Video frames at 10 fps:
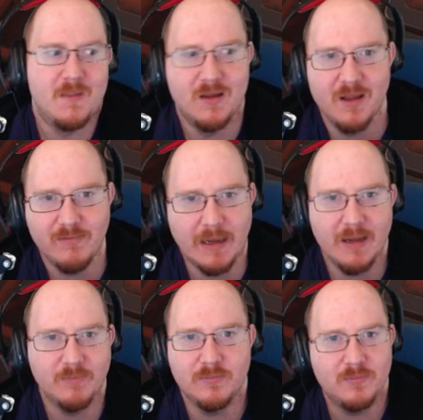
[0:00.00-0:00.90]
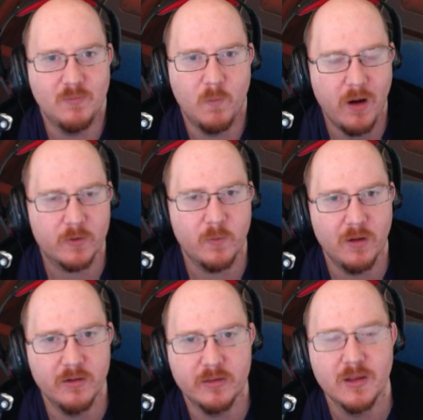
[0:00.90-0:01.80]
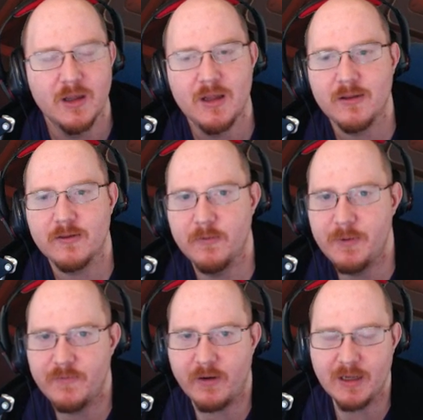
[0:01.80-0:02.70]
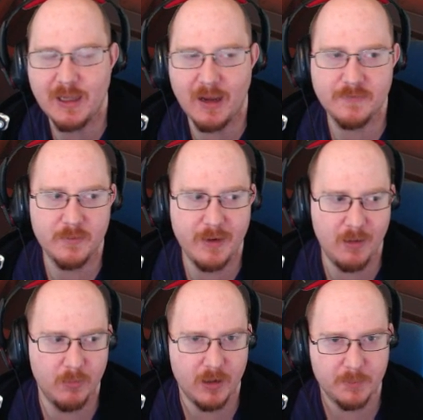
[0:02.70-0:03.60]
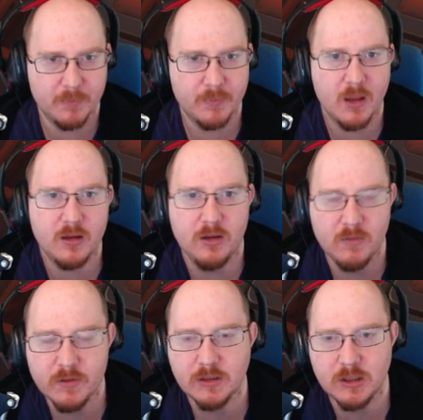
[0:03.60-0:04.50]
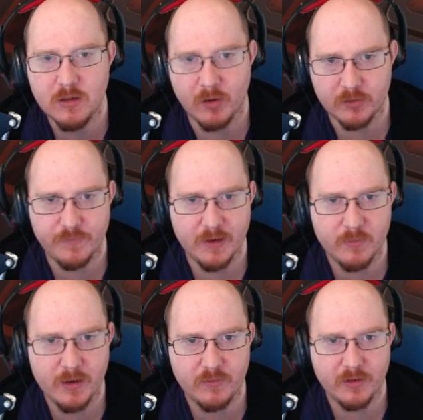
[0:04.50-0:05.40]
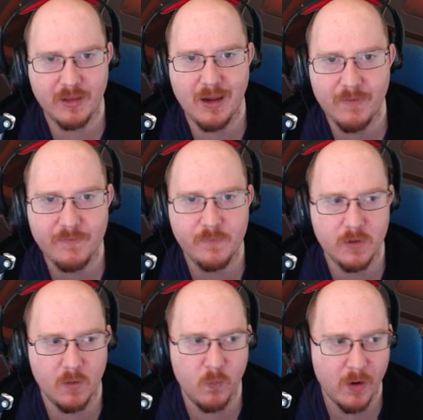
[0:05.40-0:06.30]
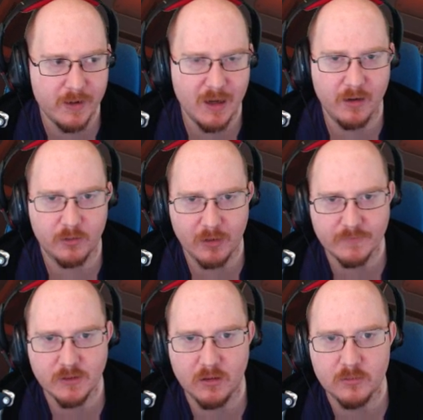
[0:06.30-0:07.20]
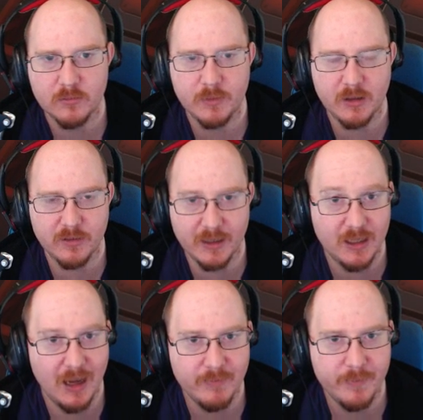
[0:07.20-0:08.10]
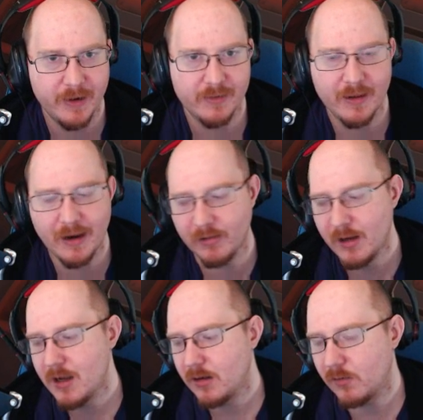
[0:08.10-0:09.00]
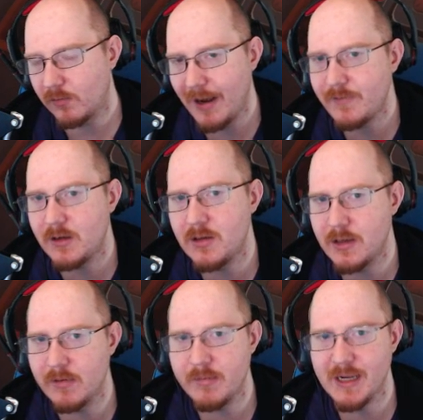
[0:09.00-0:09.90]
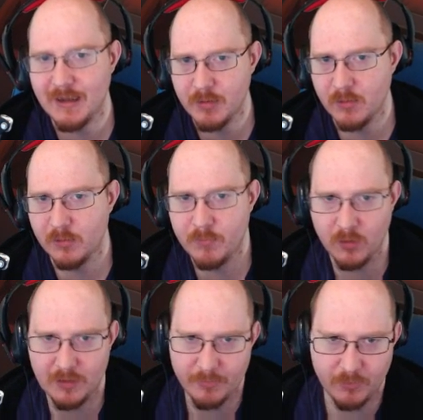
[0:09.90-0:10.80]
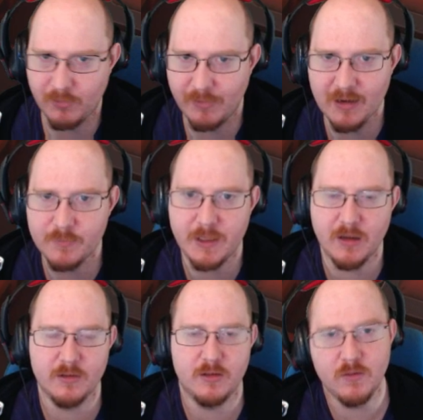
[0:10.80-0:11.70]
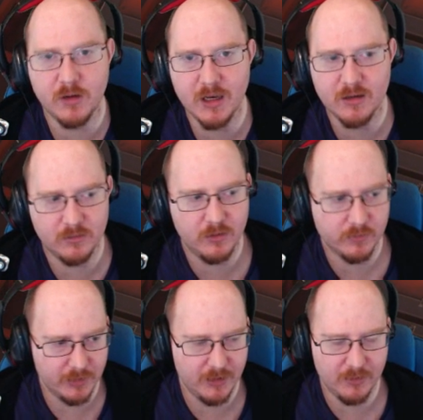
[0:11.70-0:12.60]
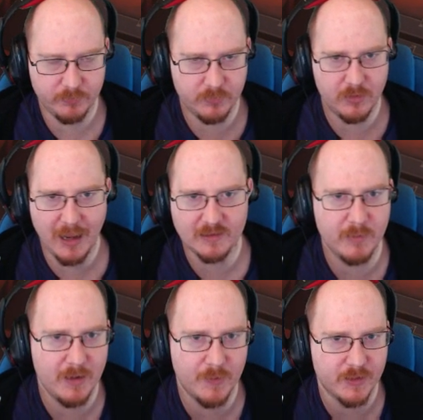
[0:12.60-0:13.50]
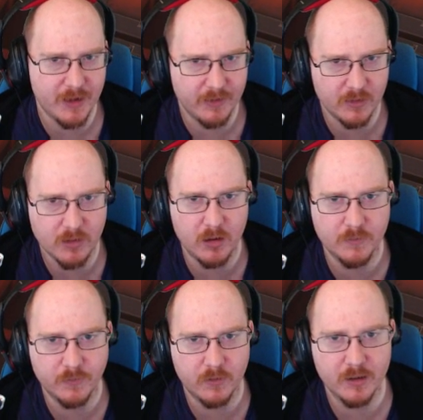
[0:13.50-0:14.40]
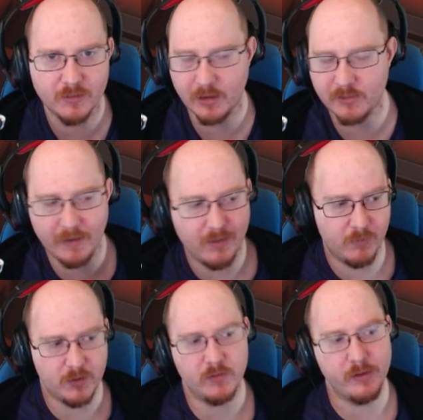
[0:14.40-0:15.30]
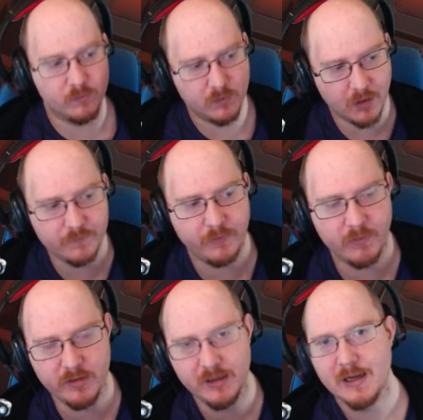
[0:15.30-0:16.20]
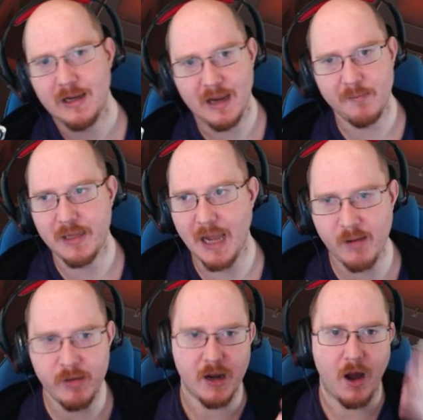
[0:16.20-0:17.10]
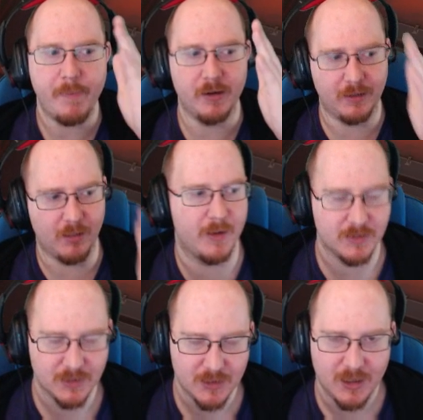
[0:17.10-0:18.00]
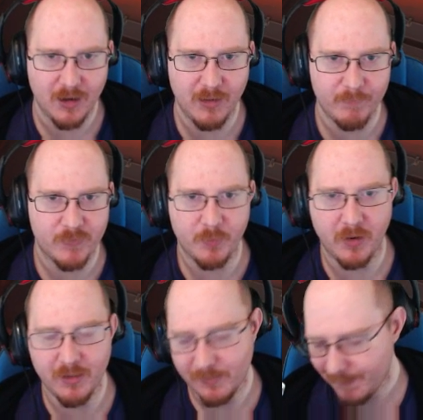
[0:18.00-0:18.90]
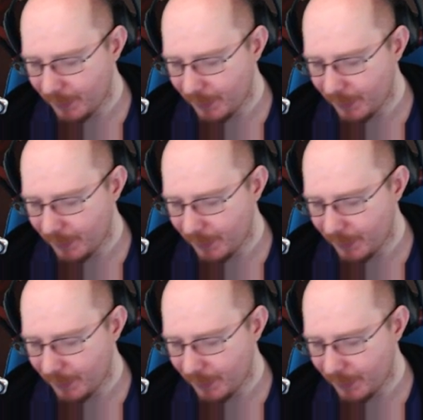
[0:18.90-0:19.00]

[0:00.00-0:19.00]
It works wonders. So be very careful about like using too much defense matrix if you're waiting out a graviton, because they can be baiting that out. Grav you can generally be a little bit more liberal around because you can usually estimate when the Zarya is going for it. Like Zarya will usually run forward and be aiming up a little bit. Spoiler.